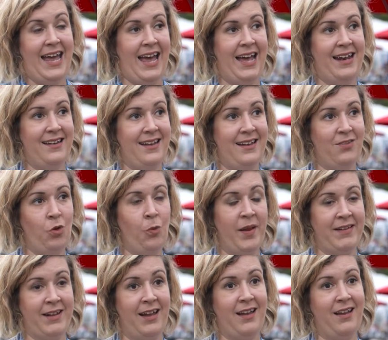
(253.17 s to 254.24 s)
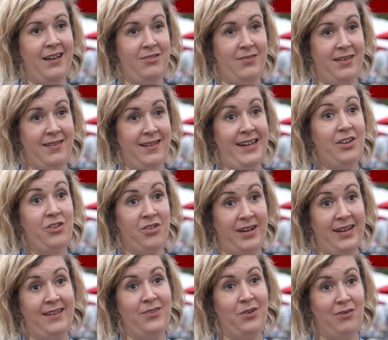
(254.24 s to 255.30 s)
And it's almost like Ida is
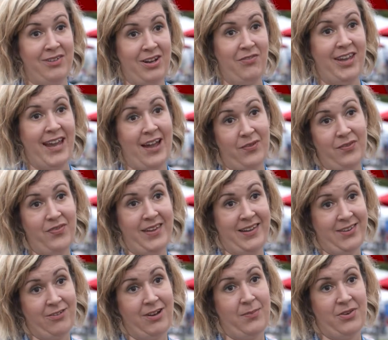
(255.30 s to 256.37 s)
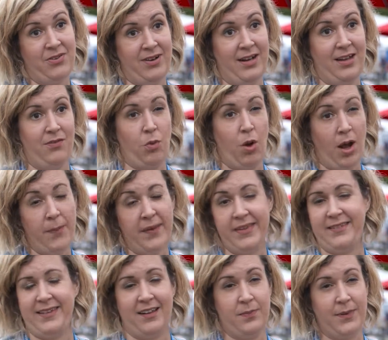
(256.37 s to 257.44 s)
literally sort of living out this script, really, of what her
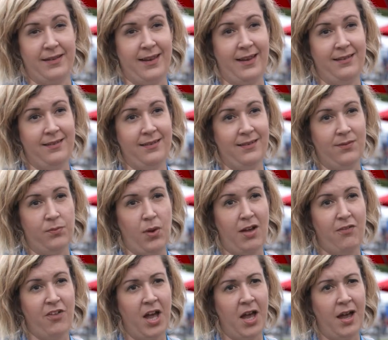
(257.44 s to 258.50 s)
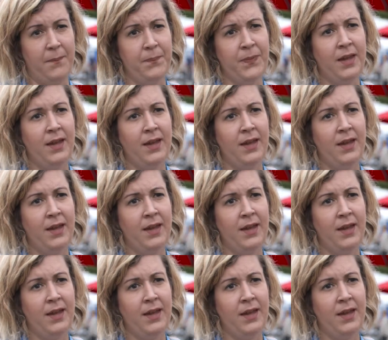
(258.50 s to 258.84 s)
mother's expectations were for her.